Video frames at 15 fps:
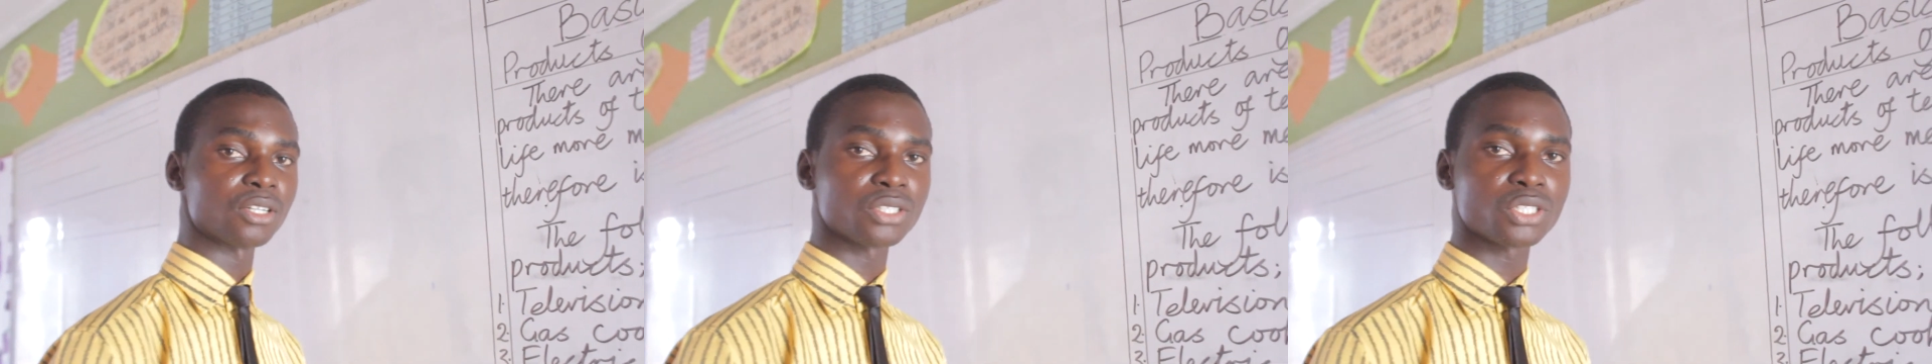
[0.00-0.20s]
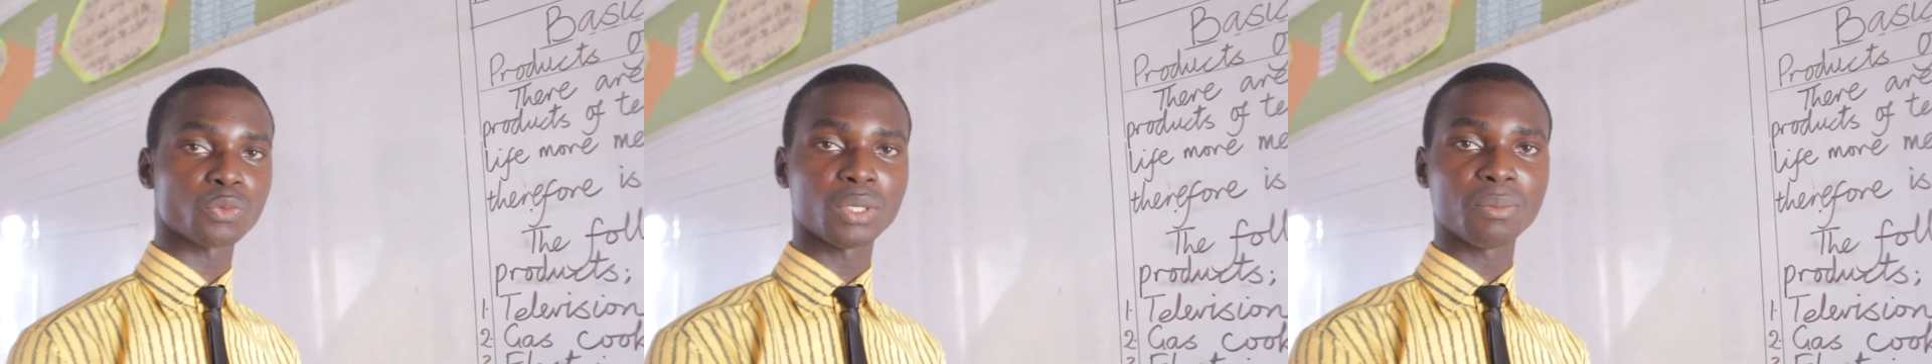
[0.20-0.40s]

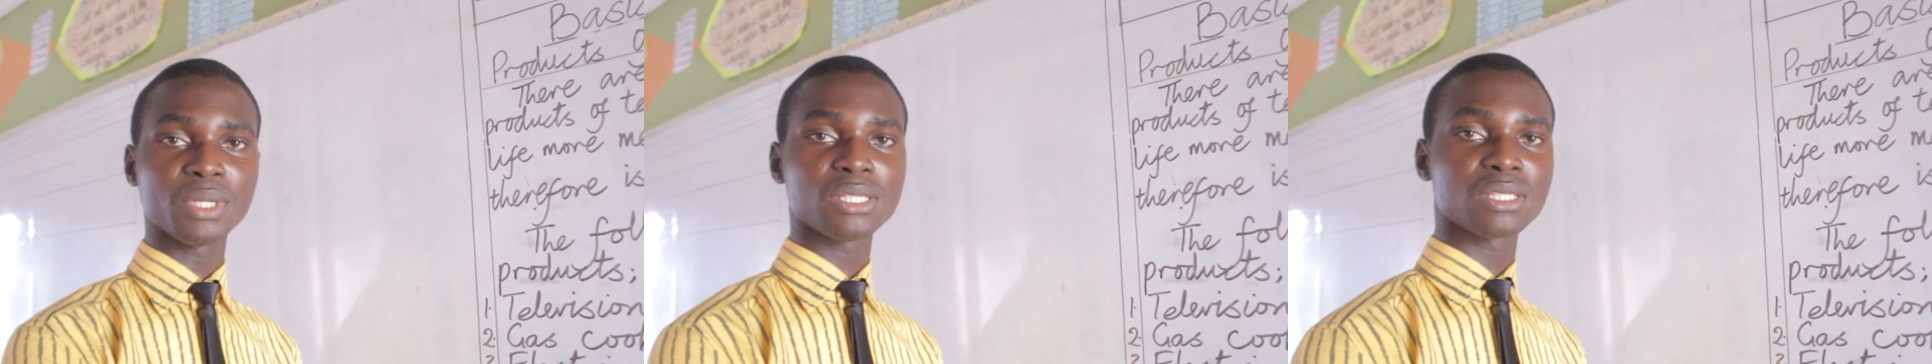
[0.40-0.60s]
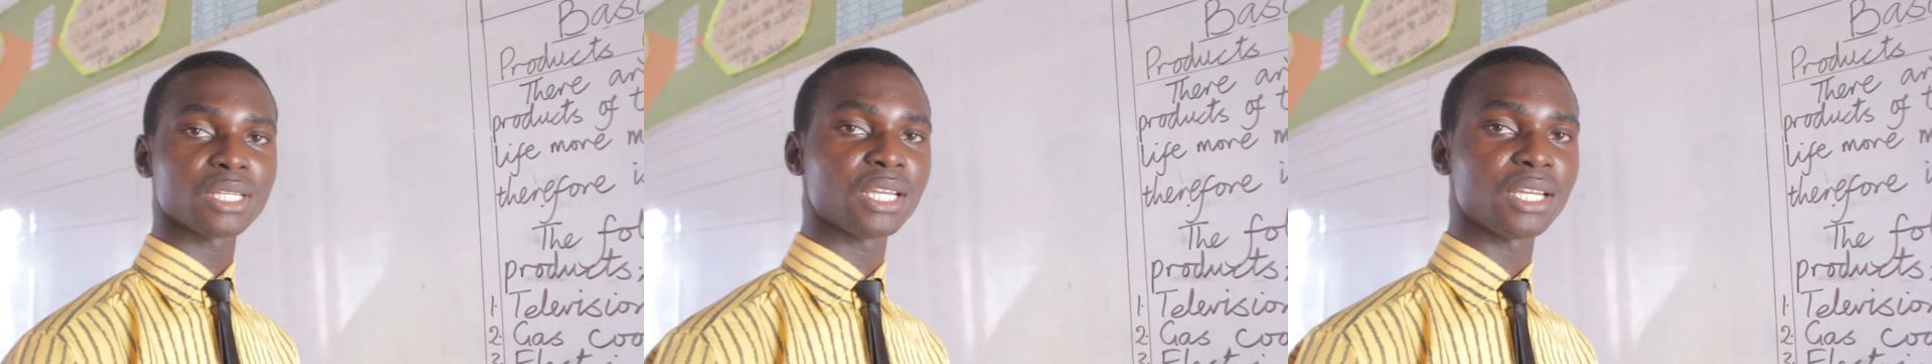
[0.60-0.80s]
Until we
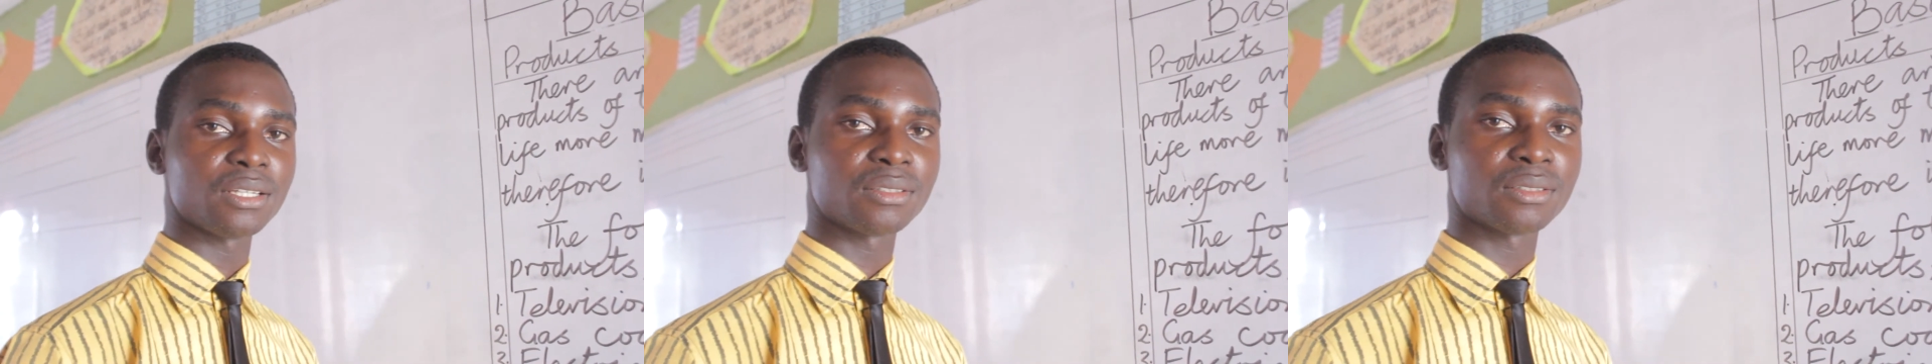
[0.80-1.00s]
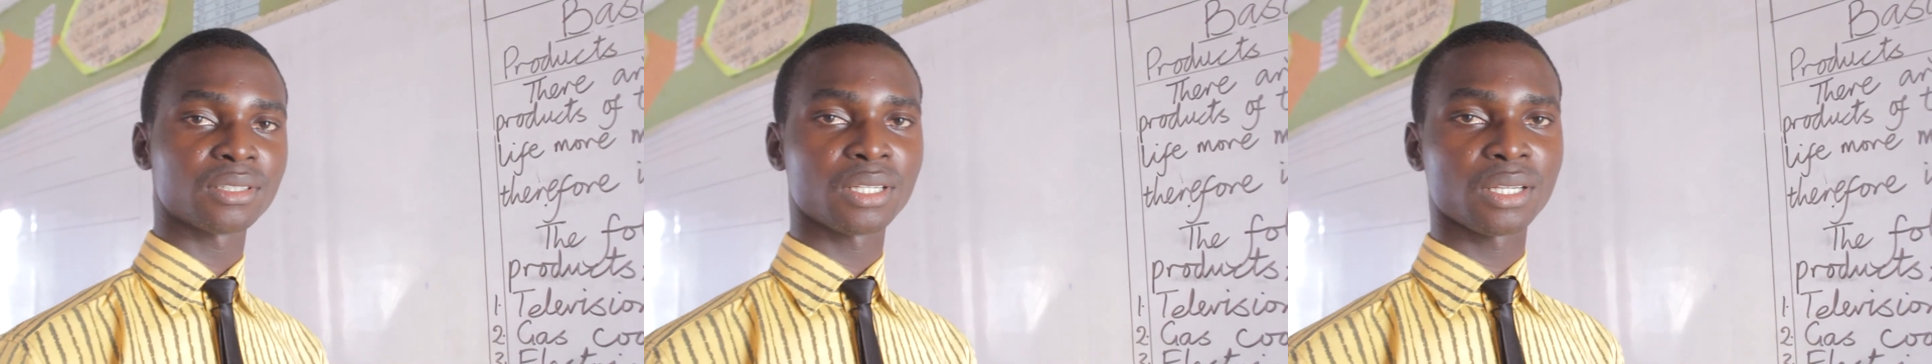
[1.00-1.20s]
meet again,
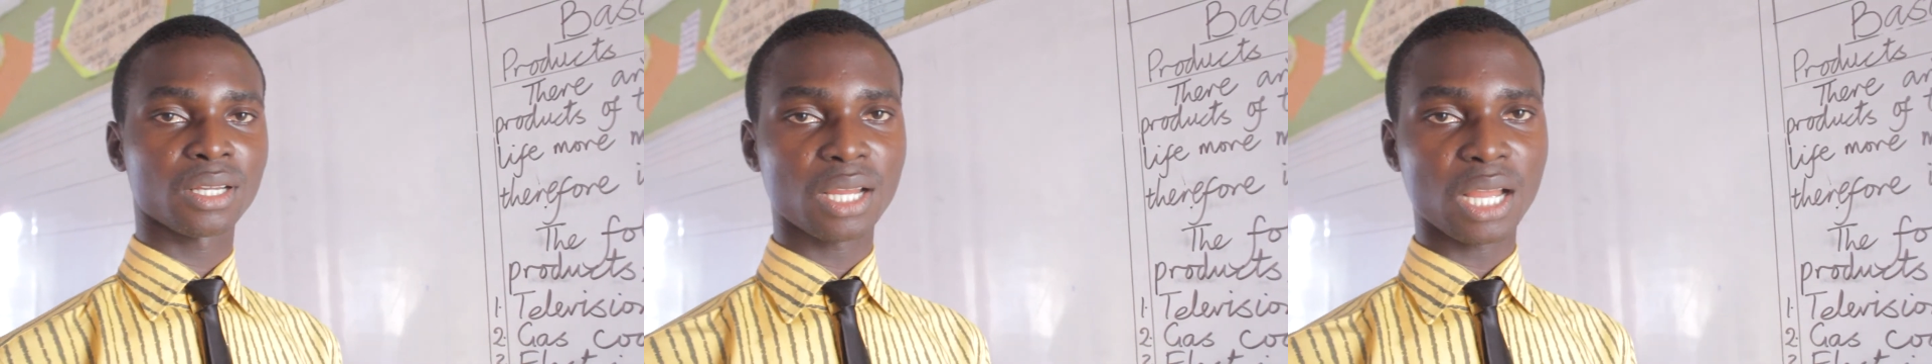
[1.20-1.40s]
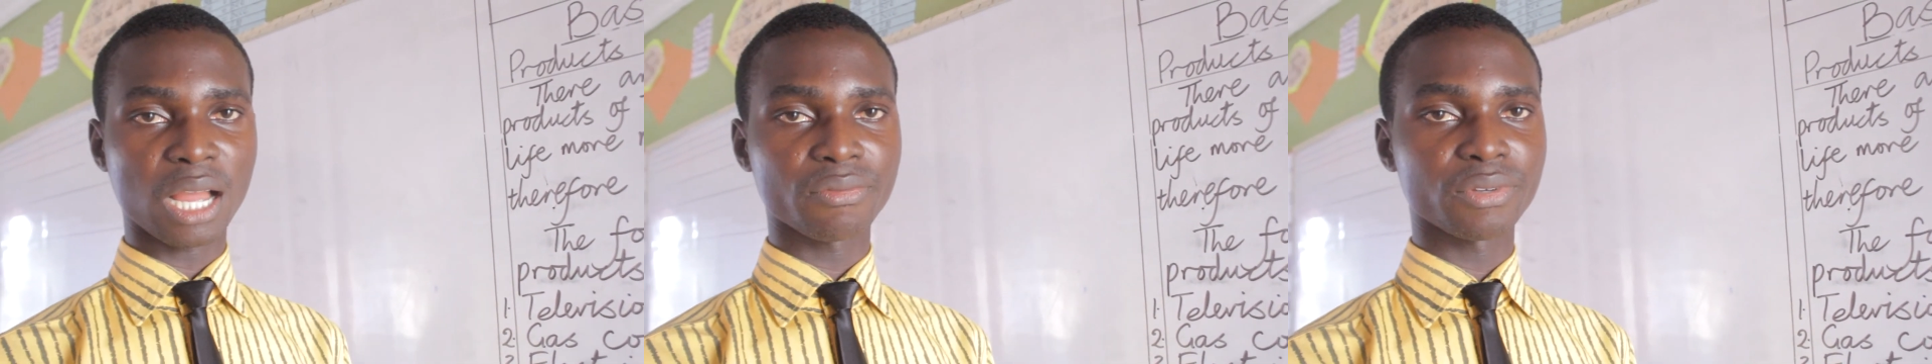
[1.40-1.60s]

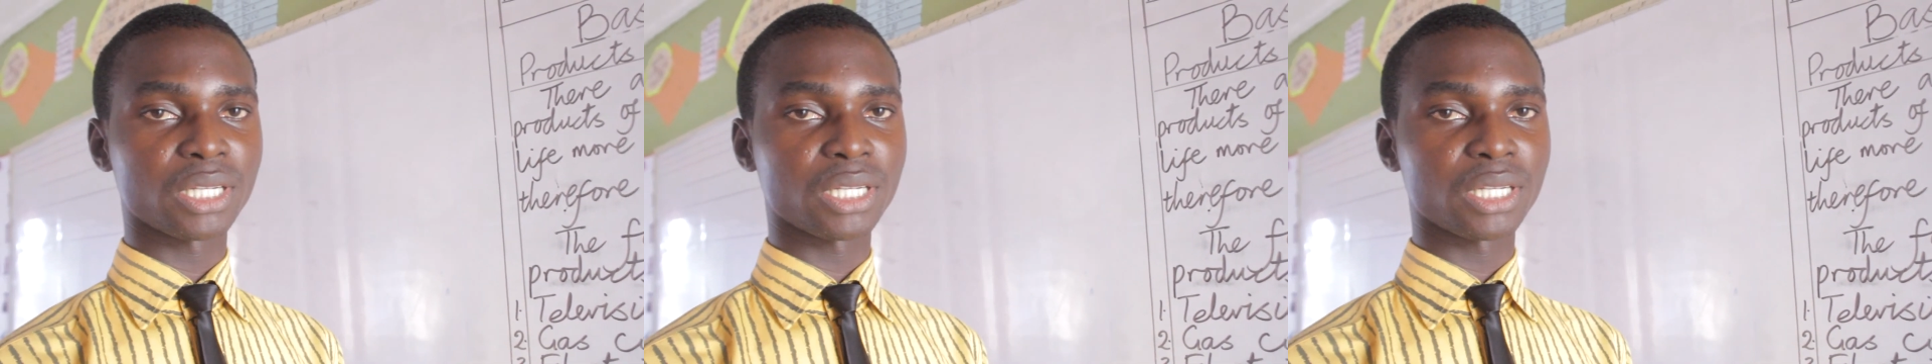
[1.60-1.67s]
have